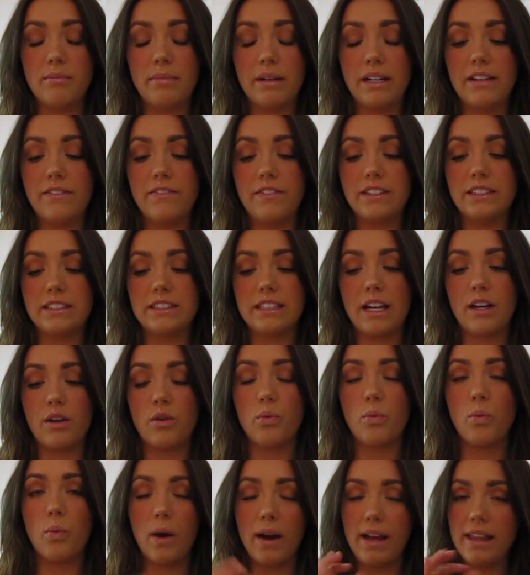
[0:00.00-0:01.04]
But if it's like
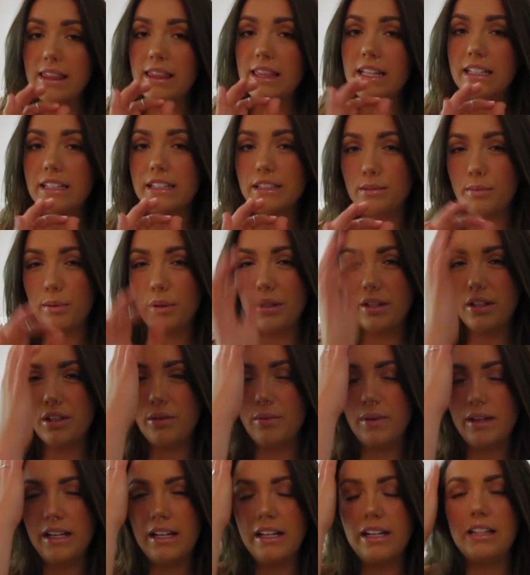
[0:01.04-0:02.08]
one thing that's pulling
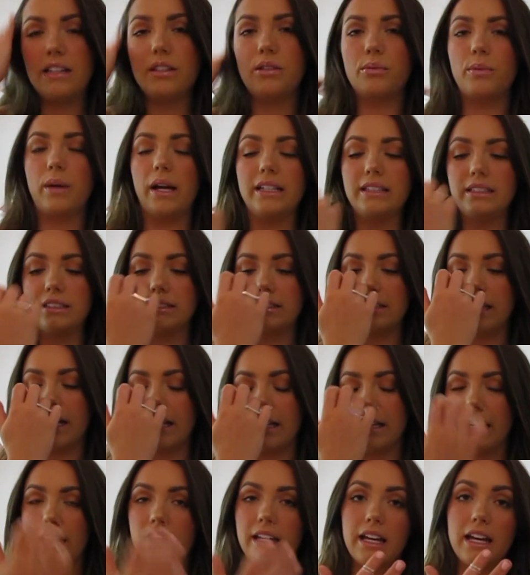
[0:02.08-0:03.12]
you in and the rest is kind
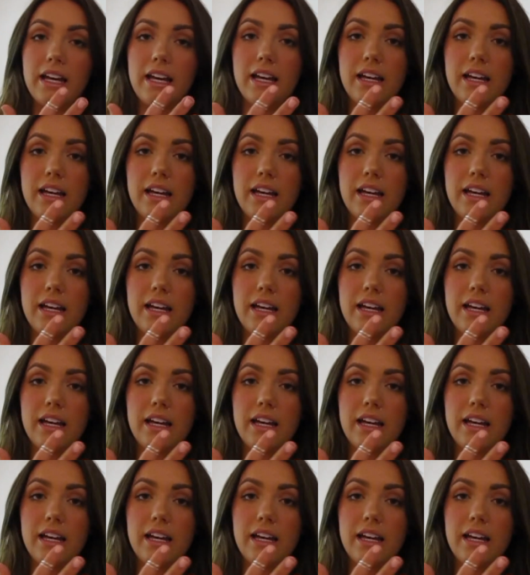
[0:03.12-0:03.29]
of like,